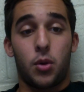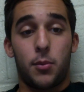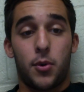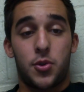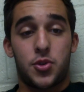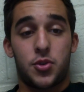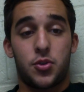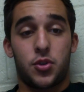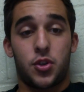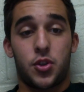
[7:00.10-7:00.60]

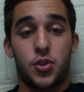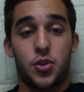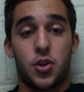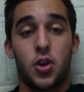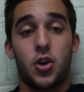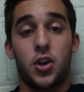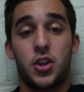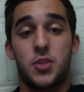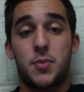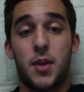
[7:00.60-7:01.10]
emotional
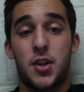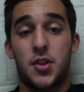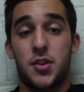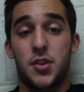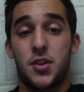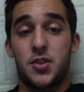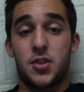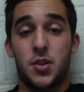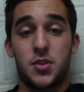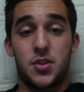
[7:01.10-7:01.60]
control are especially
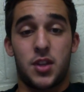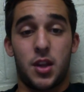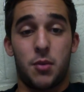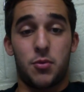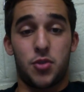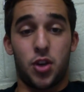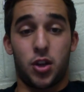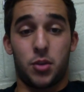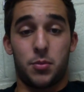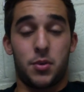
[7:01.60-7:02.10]
associated with
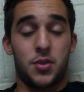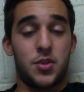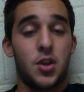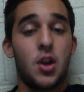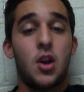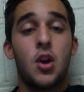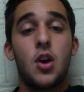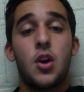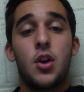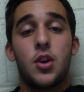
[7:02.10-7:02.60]
drug abuse.
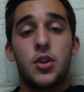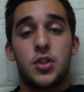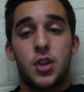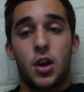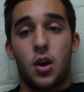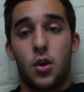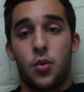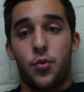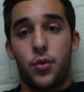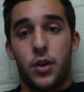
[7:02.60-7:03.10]

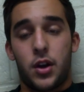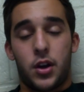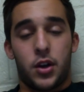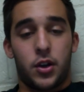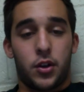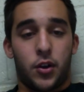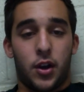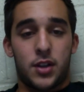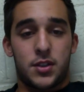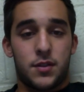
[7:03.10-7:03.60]
So
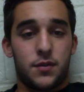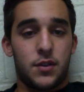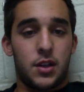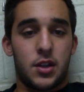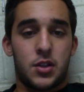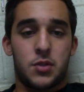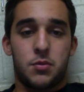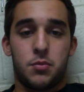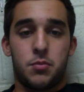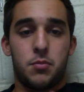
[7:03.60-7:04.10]

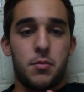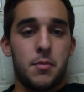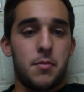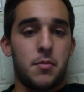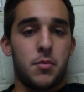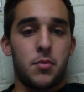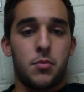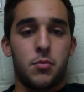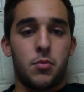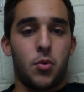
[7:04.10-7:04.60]
aggressiveness,
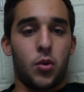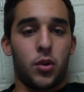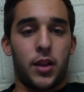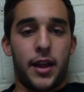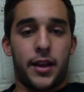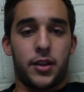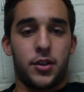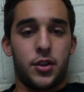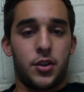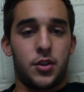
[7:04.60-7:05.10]
more
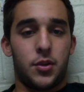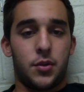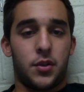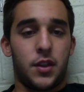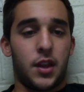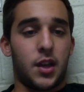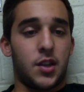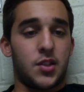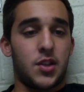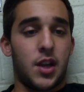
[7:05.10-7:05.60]
likely to do
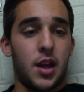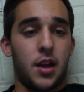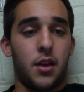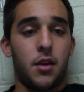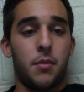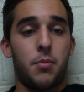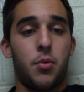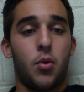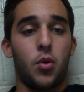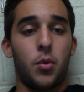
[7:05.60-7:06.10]
things,
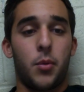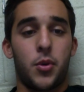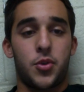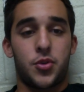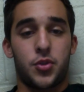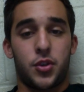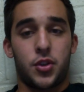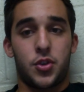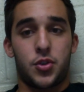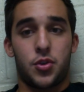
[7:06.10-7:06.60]
and poor
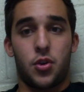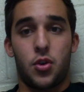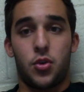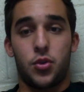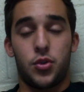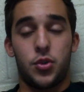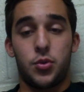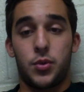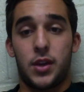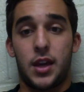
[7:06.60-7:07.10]
emotional control,
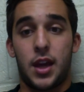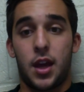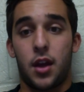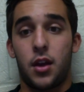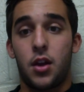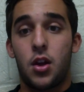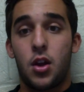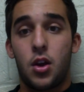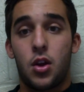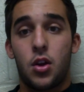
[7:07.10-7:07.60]
you can't
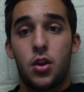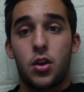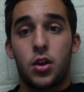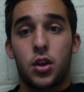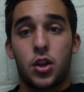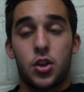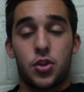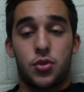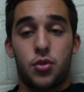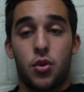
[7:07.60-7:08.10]

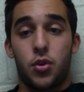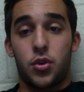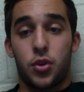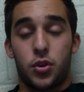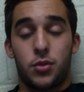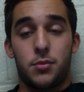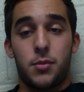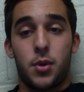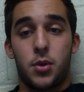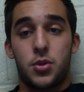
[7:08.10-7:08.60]
control your
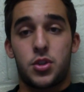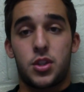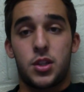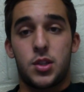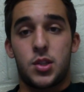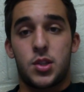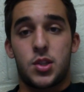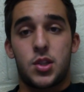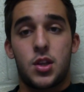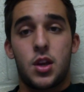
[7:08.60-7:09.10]

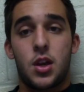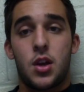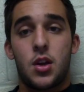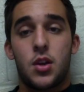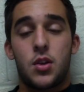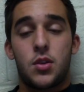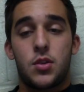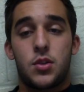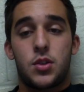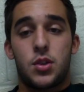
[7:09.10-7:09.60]
emotions
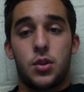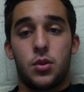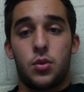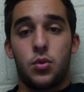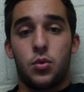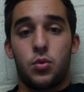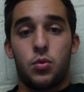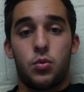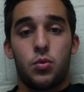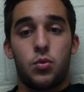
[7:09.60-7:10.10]

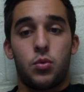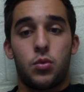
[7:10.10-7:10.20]
to